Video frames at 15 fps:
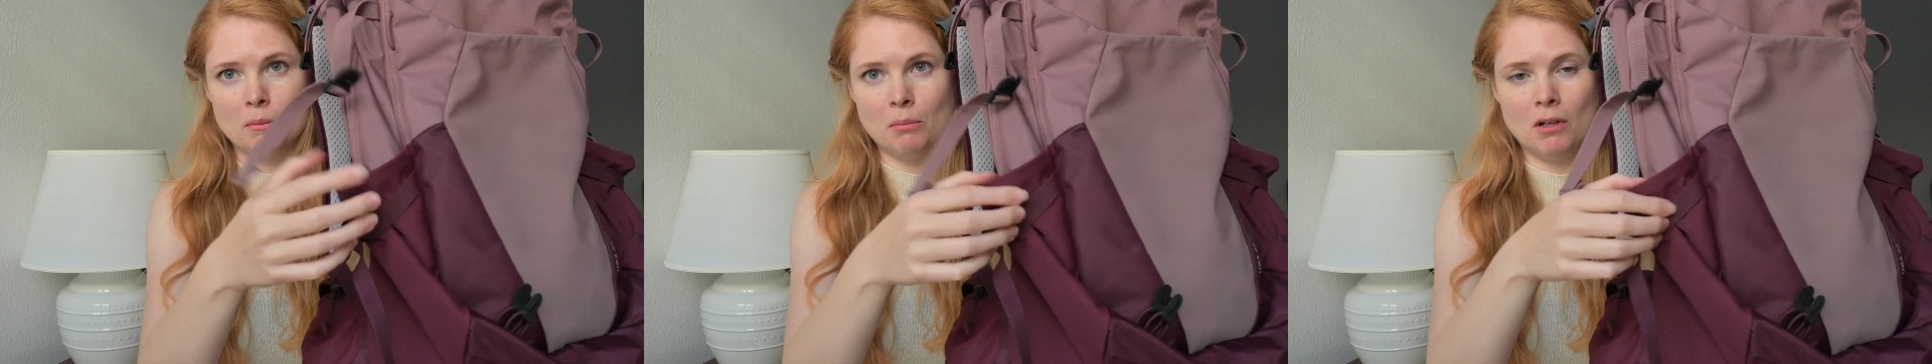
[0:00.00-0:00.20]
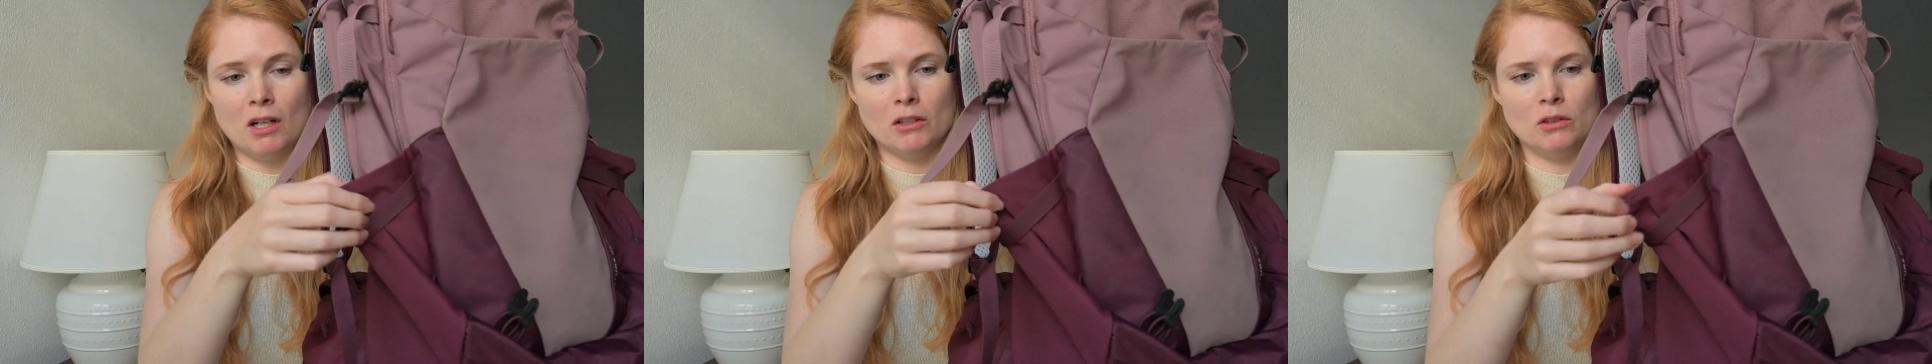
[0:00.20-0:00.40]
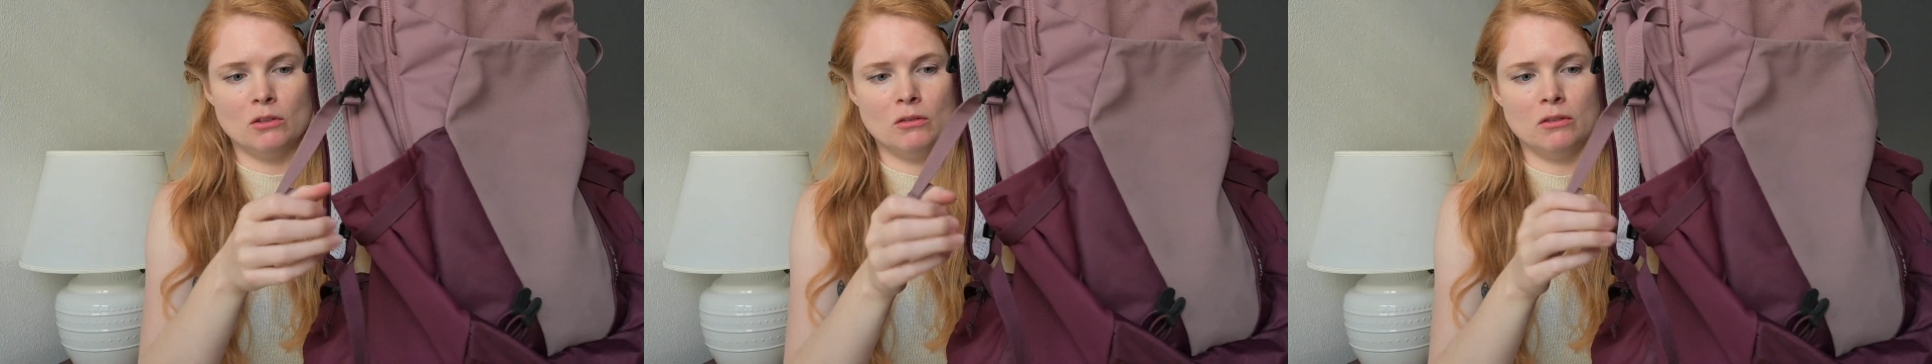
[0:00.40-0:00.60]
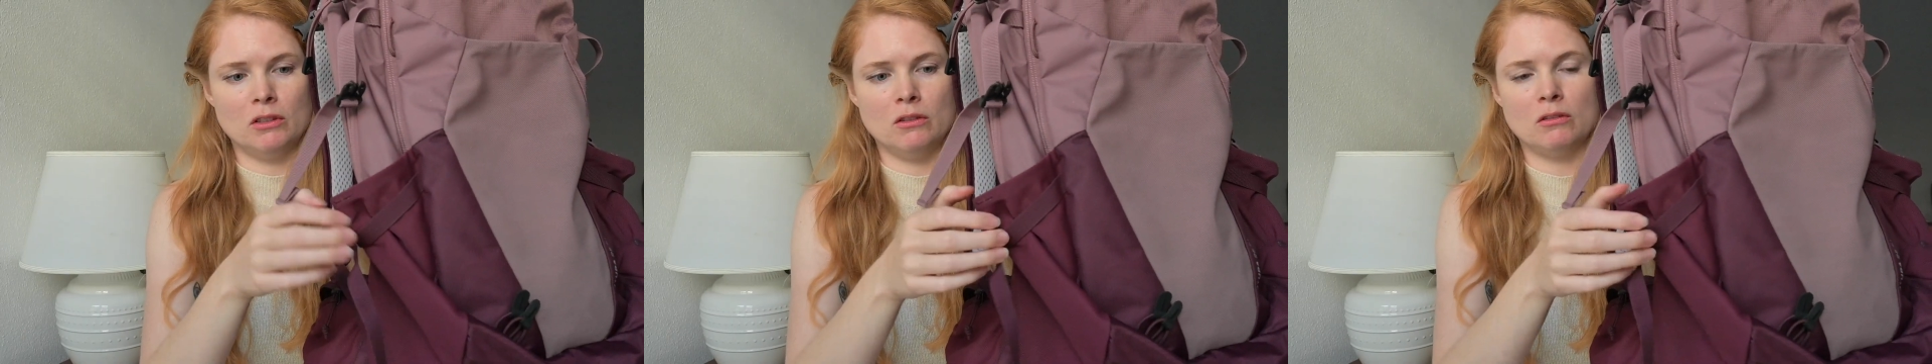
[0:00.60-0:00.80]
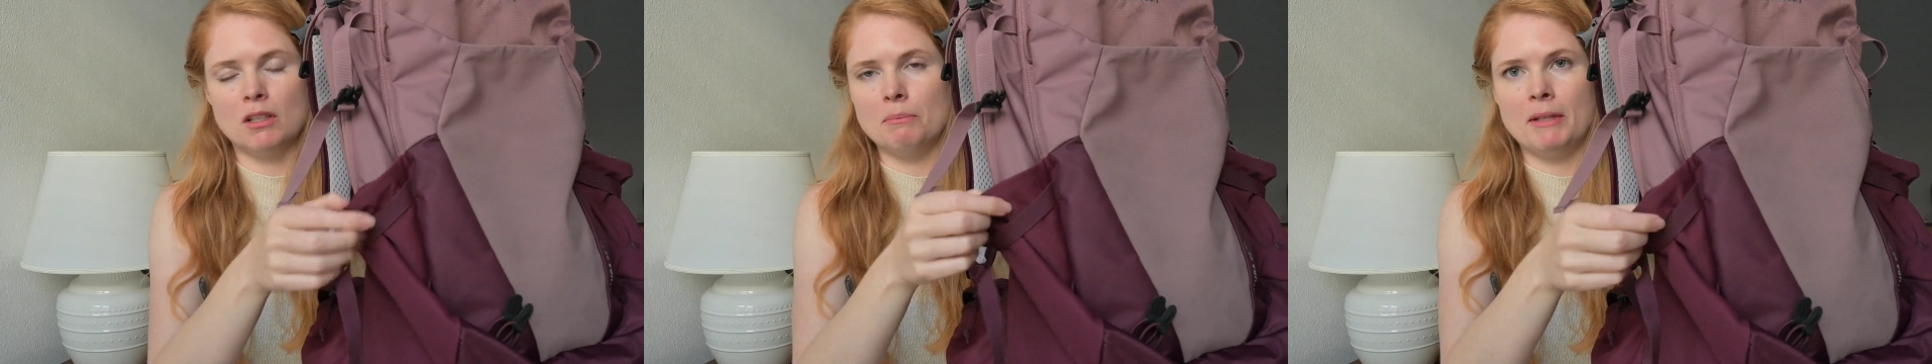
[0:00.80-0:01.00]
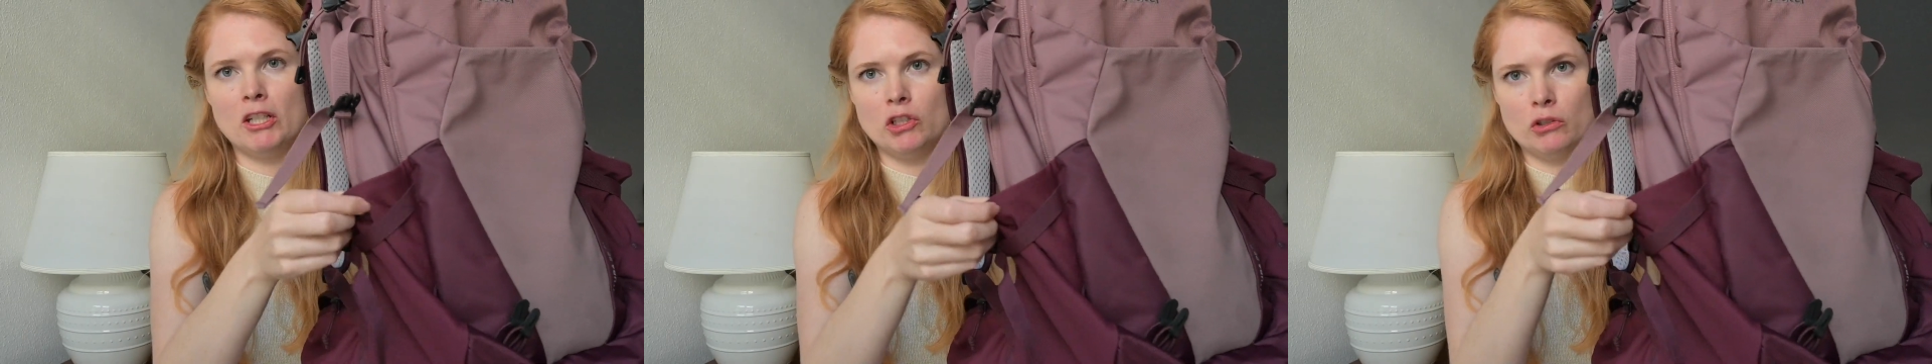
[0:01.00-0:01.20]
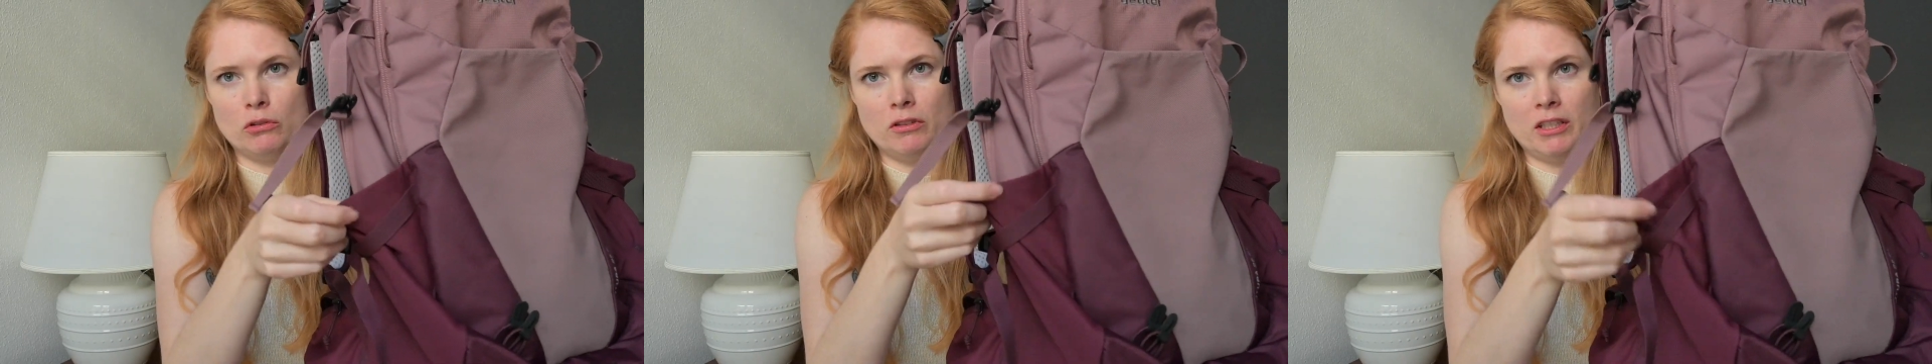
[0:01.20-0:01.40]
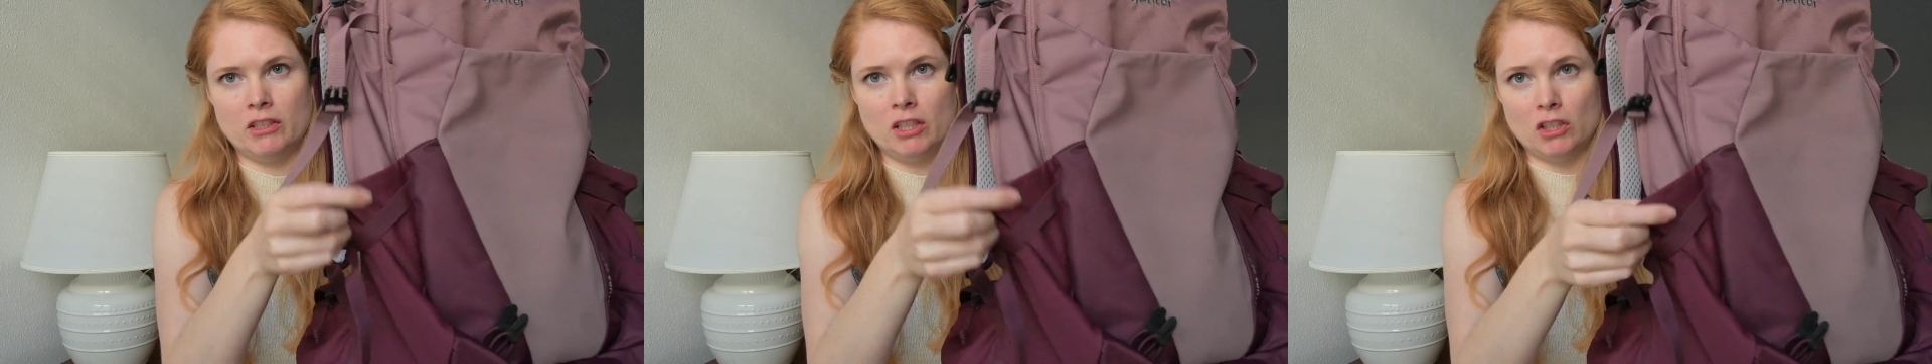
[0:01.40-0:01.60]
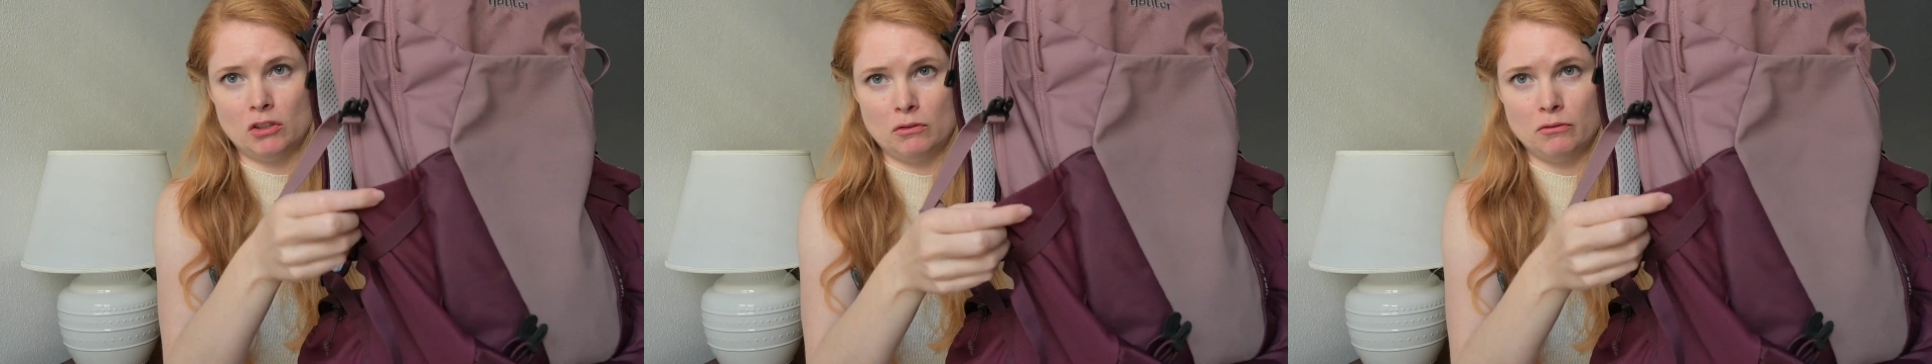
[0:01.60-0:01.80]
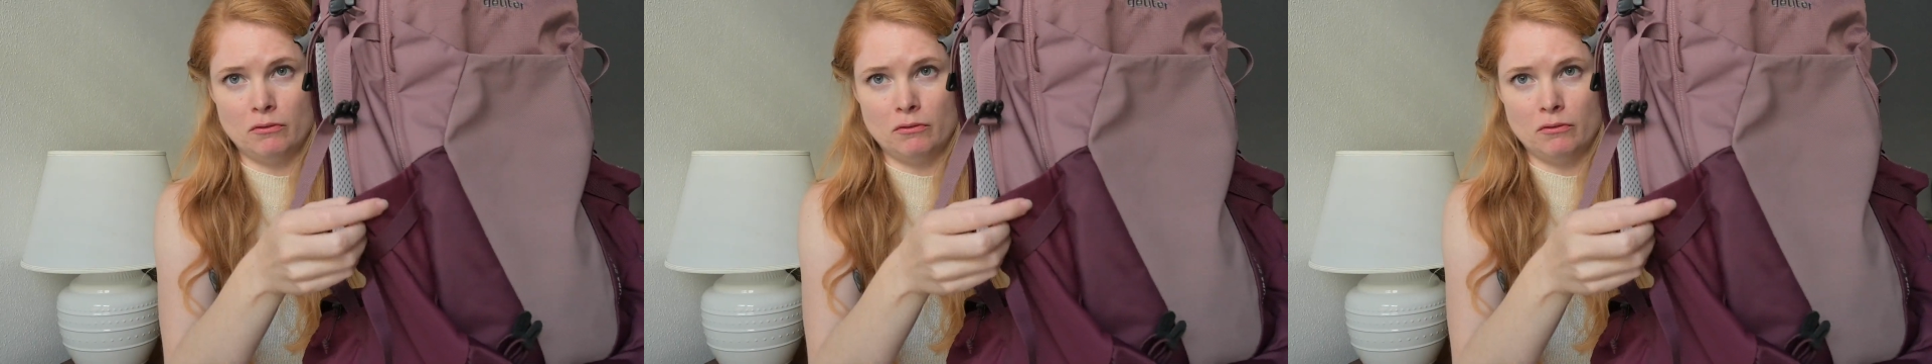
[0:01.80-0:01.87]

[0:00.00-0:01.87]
bottle, you can make sure that it doesn't